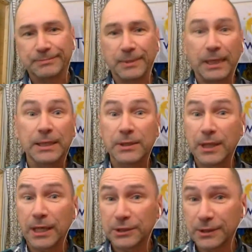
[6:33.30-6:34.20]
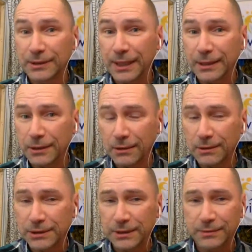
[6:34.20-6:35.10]
educational
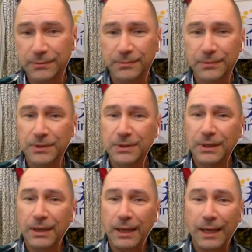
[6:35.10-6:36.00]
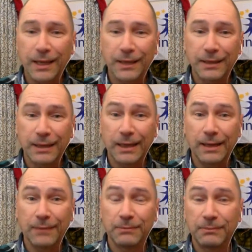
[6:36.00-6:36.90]
technology, and
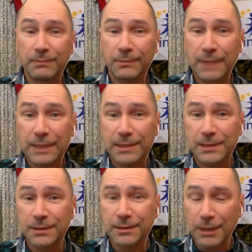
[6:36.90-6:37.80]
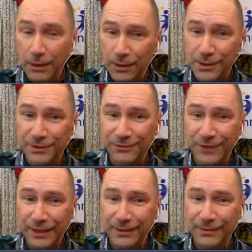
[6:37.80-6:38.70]
that's tons of
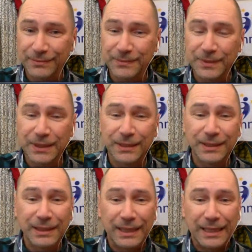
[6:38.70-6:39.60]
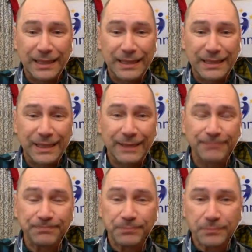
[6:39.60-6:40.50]
fun. And
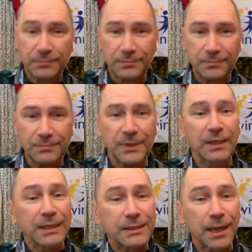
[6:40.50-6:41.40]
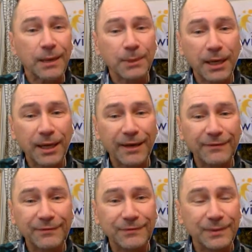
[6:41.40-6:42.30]
this time I
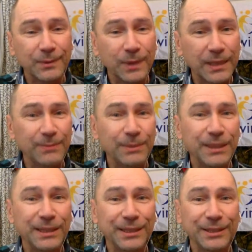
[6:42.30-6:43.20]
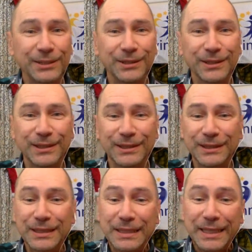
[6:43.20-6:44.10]
have with me
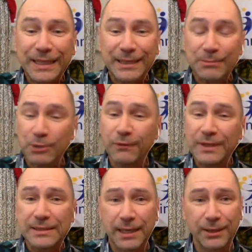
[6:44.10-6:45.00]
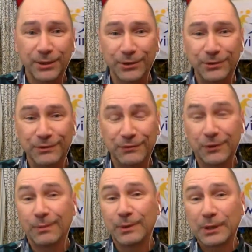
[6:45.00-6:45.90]
here Nick Provenzano
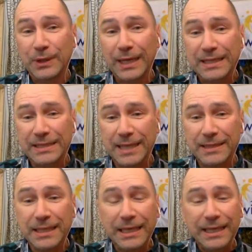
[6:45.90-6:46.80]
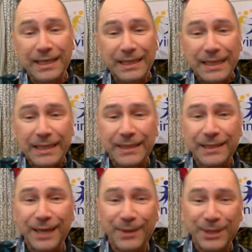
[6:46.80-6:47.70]
from the United States. Nick,
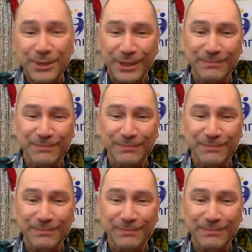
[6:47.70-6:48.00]
how are you doing?